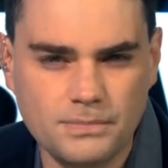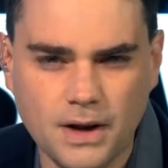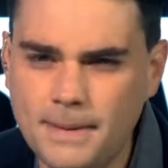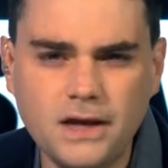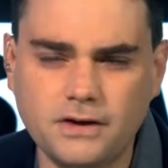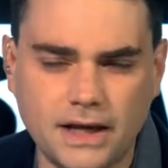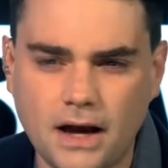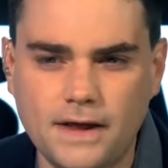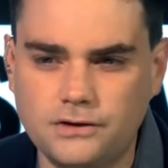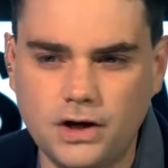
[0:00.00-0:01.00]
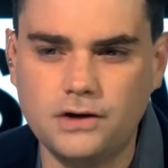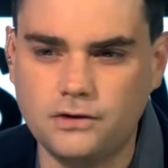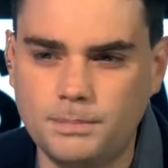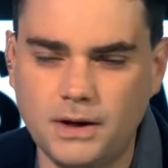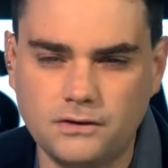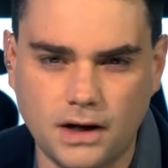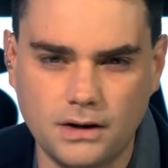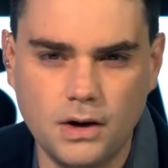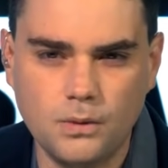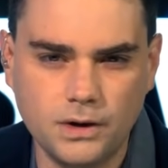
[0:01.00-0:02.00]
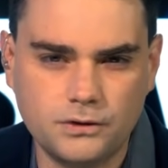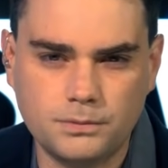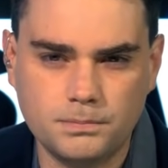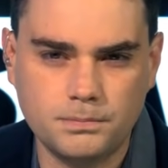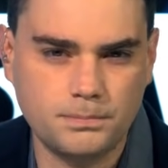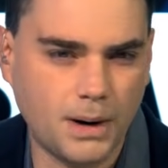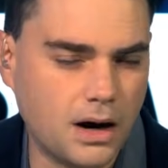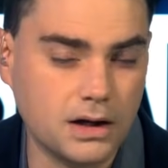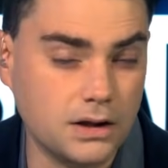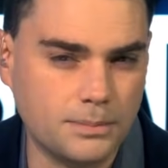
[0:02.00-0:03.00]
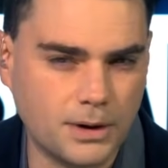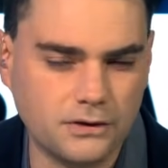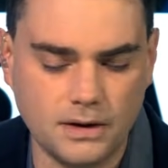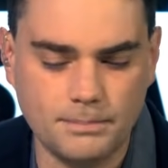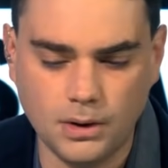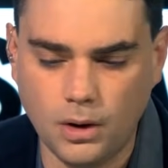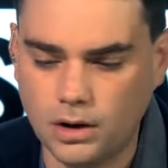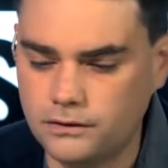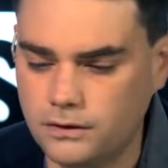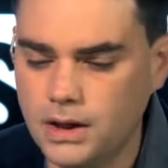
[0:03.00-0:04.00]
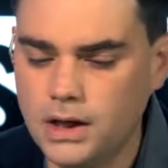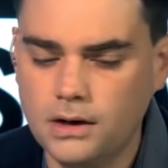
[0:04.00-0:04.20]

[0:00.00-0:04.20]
Amazing how that changes based on which party the president belongs to.